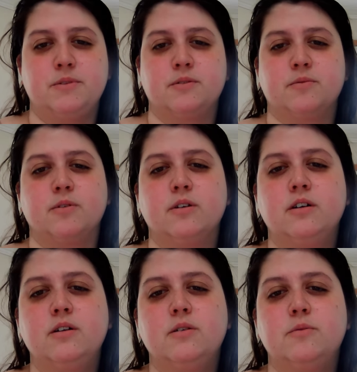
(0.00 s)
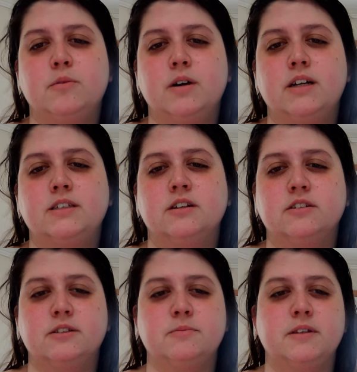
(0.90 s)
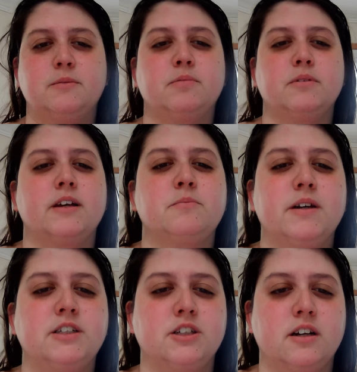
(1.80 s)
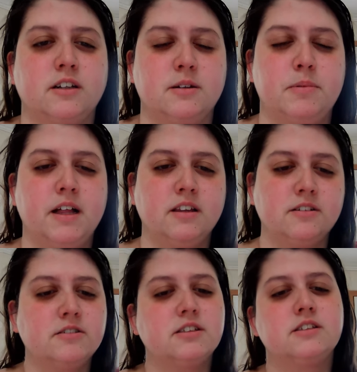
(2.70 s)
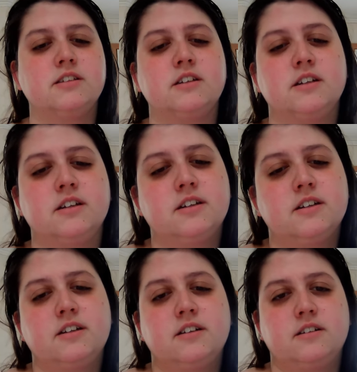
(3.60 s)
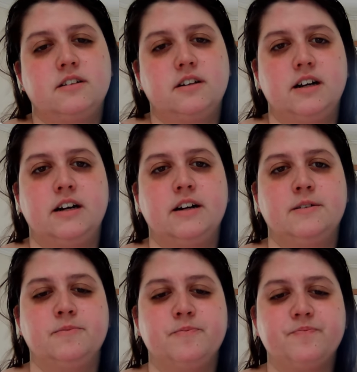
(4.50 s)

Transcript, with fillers: The role was ultimately played by John Kapelos. Um,